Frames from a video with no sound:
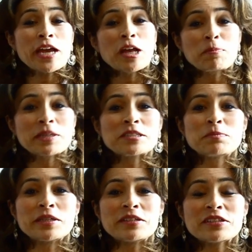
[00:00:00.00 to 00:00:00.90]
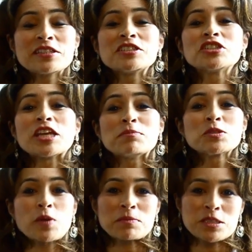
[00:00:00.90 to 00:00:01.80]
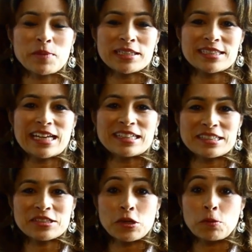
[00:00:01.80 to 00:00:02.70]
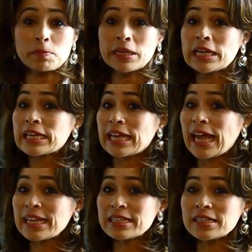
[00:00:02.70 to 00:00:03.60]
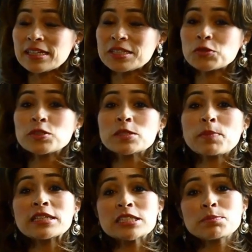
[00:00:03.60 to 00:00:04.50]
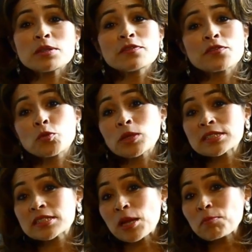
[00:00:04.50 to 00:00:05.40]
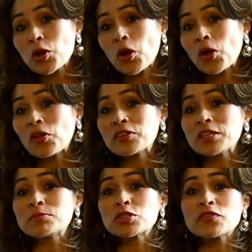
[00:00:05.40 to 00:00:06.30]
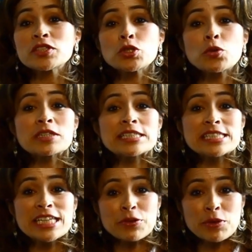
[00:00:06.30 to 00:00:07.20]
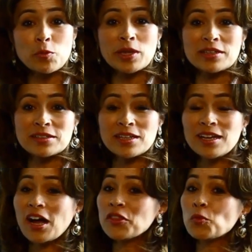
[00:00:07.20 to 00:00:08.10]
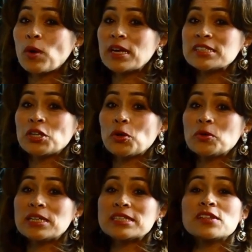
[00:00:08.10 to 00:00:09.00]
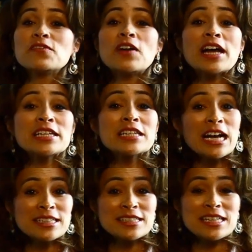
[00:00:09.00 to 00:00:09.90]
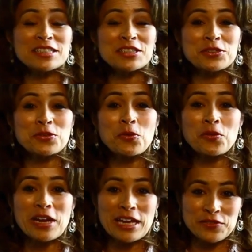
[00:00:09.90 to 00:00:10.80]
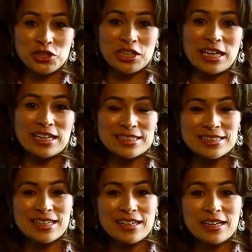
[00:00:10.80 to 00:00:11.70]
are helping to build the James Webb Space Telescope. Canada is responsible for what some call the observatory steering wheel, otherwise known as the Fine Guidance Sensor, or FGS.